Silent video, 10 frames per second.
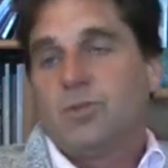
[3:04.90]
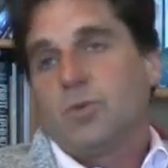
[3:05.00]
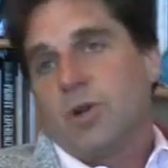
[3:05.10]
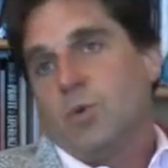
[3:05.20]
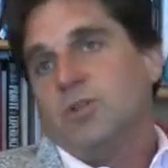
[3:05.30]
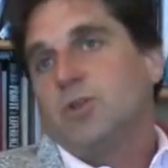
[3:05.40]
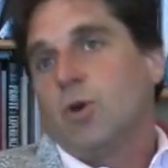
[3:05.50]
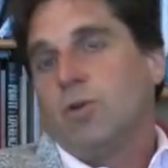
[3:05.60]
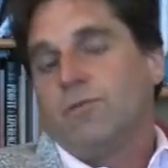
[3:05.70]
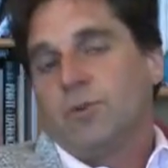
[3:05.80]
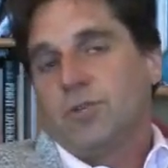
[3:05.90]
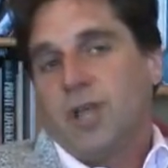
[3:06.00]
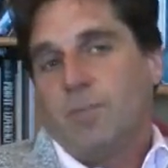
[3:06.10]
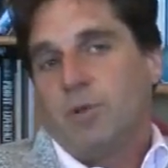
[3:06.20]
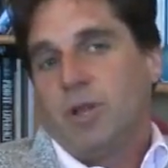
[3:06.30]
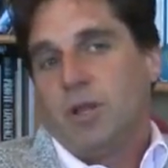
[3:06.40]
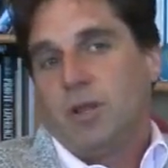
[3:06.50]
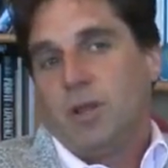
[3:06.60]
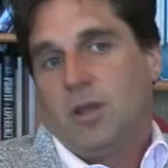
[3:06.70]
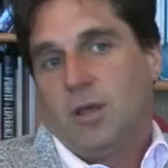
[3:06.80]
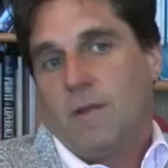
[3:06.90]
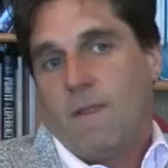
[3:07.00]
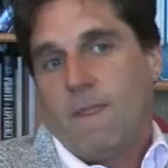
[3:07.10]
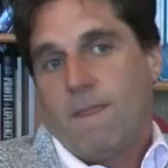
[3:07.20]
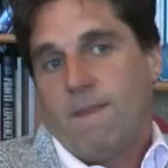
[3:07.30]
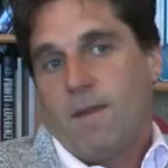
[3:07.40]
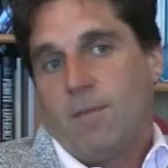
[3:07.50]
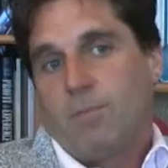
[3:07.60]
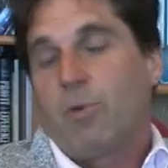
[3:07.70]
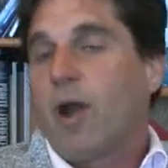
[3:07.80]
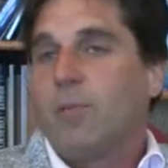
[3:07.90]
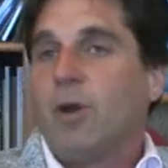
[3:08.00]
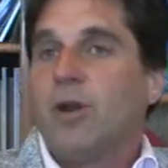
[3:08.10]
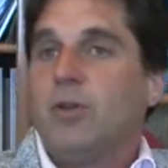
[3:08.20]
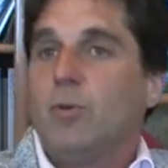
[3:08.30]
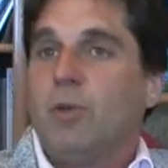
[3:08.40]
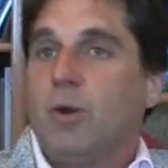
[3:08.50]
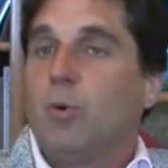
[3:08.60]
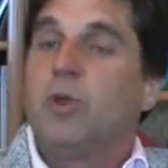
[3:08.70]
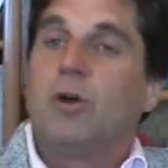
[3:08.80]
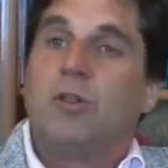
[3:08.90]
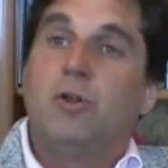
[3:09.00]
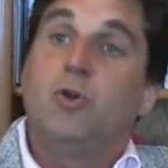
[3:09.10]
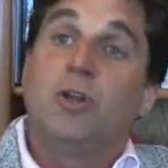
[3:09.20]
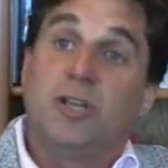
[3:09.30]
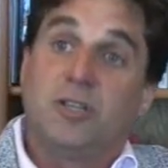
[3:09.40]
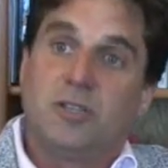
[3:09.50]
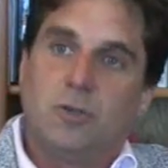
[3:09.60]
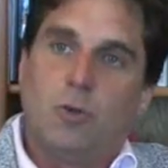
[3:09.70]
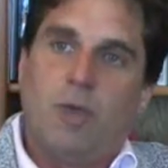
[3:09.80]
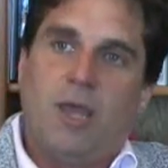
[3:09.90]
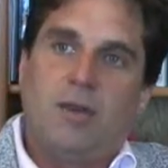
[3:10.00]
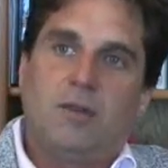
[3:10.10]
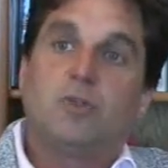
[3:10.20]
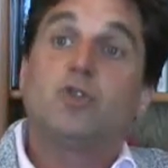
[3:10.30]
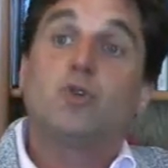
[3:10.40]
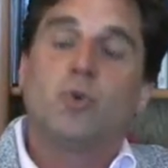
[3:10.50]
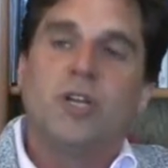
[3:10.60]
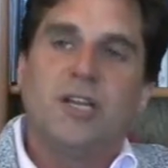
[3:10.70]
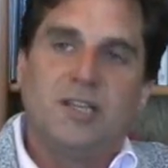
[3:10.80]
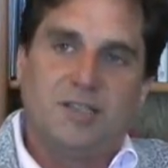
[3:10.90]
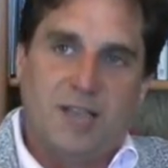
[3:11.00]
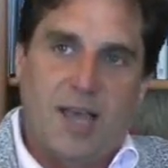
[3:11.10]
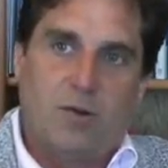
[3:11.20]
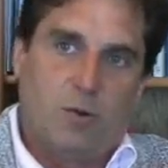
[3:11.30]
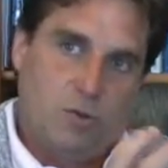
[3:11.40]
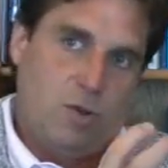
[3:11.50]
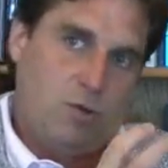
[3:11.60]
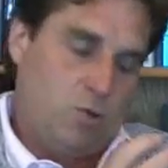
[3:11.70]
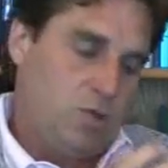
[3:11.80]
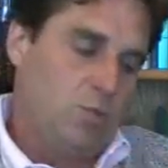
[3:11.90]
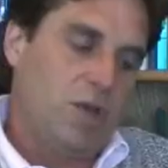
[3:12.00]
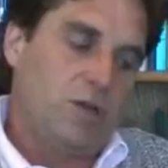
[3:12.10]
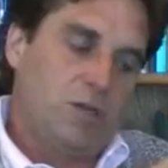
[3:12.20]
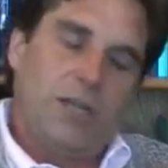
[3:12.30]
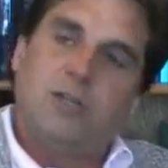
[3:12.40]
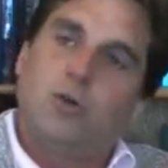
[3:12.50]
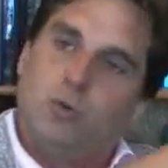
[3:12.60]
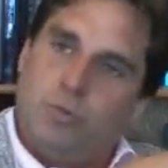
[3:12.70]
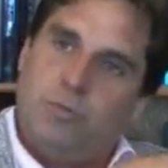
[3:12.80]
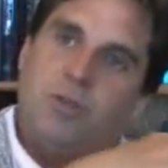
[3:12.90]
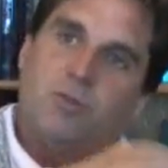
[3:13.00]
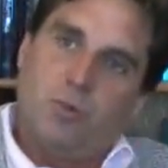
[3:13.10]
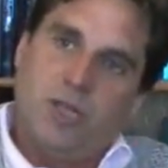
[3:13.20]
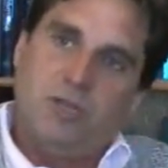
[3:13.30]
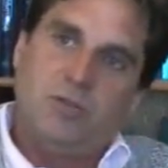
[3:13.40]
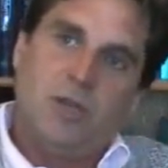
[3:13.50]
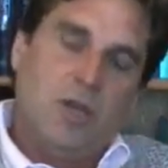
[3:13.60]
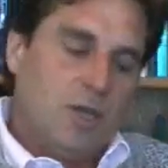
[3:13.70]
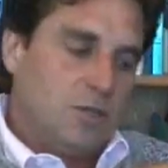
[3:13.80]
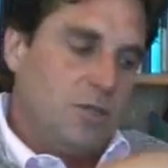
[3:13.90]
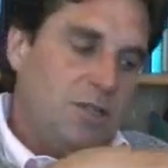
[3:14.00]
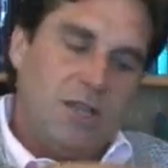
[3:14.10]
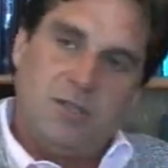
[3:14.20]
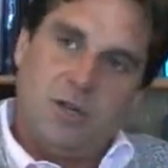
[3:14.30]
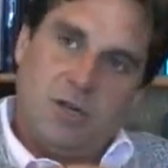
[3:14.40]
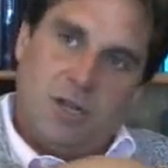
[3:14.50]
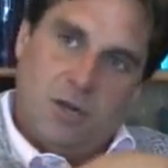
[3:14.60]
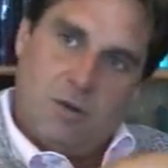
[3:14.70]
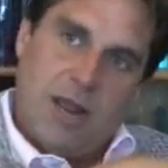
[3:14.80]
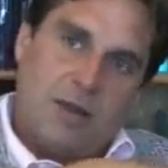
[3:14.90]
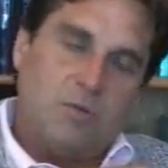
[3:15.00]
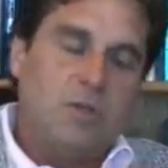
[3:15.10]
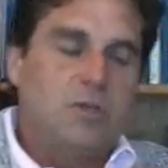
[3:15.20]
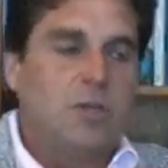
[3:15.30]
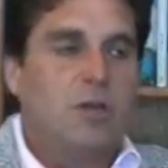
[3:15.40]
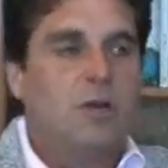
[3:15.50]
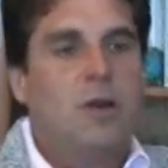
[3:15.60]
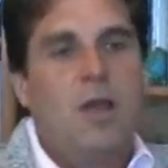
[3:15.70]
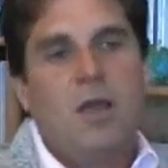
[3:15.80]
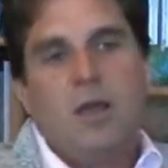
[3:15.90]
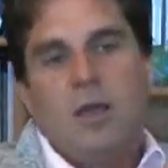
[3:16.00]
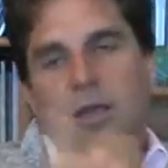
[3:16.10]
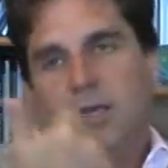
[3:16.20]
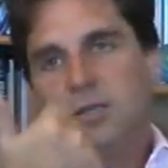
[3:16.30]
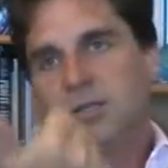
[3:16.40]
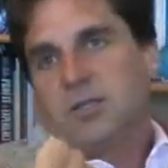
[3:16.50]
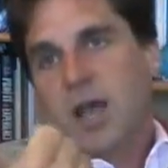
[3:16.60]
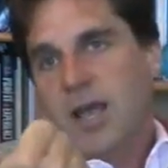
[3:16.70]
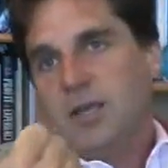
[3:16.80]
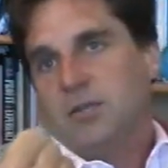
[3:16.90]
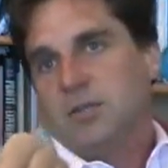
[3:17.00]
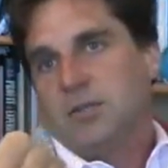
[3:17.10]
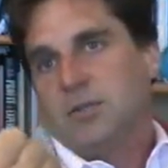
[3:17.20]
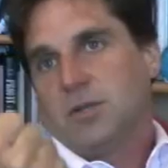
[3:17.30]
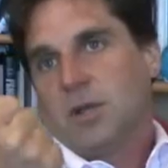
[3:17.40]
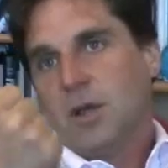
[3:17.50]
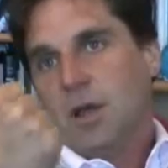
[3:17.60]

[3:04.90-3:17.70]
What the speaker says: There's 21 total. For example, the primary domain, or what we call the nucleus domain, Trinity set, or we like to group them in threes so that they start to interact with each other, is science,